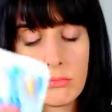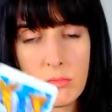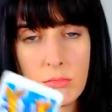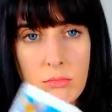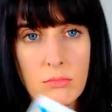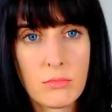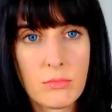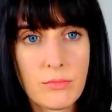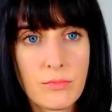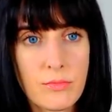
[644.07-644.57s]

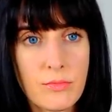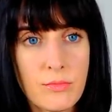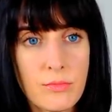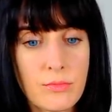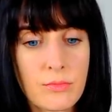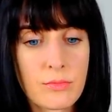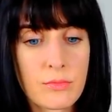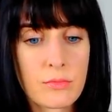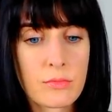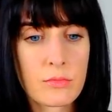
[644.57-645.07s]

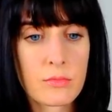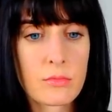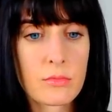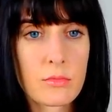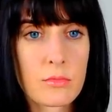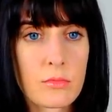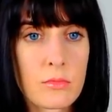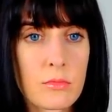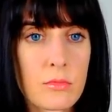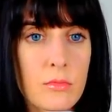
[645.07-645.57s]

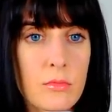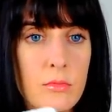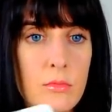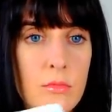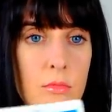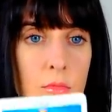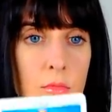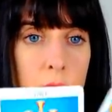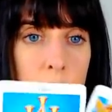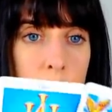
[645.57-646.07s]

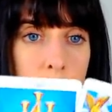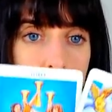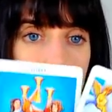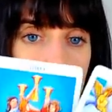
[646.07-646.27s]
[no speech]